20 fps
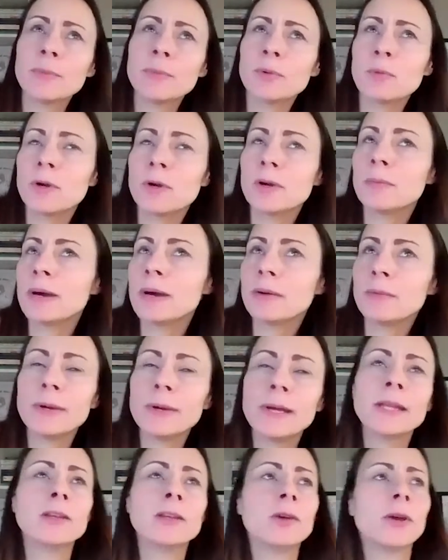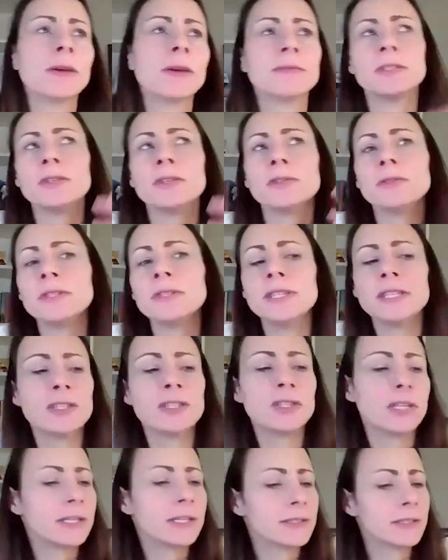yeah, but what about when you have to do the
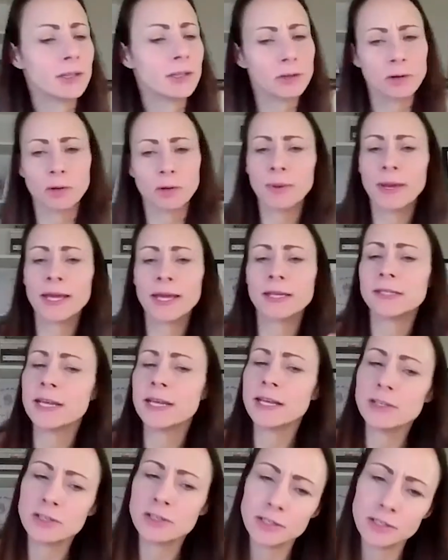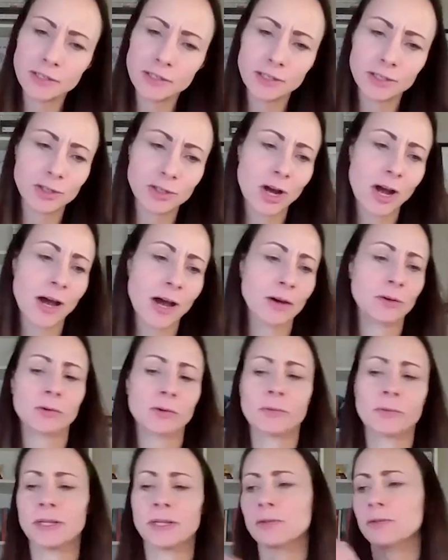dishes and you're not paying attention to the child,
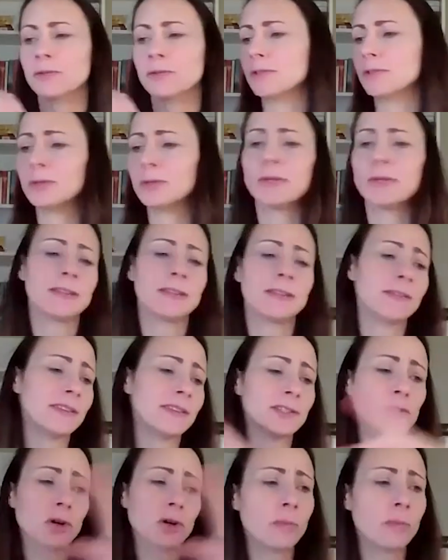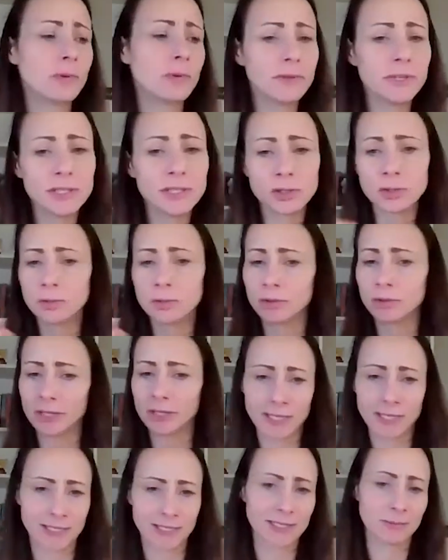or when you're doing this job or this chore
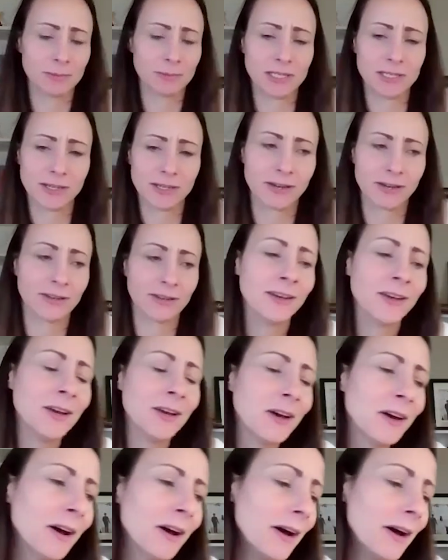that needs to be done?